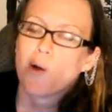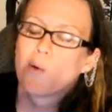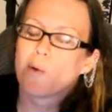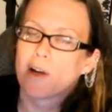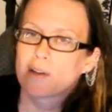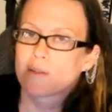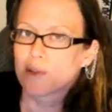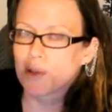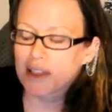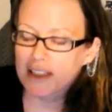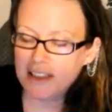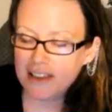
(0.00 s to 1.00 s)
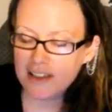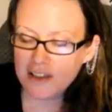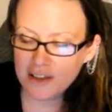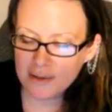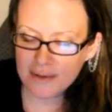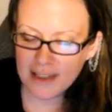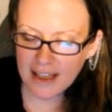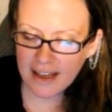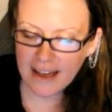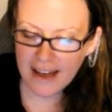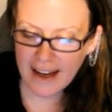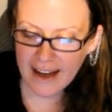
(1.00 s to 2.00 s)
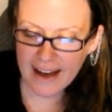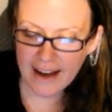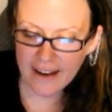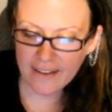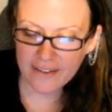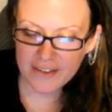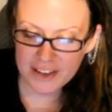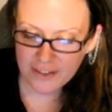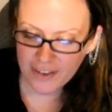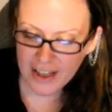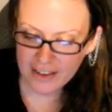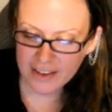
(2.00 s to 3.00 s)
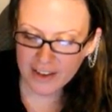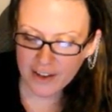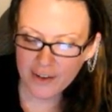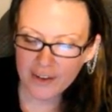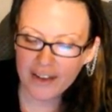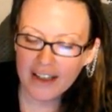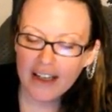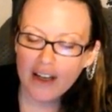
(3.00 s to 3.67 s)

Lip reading: What rules do they have to follow?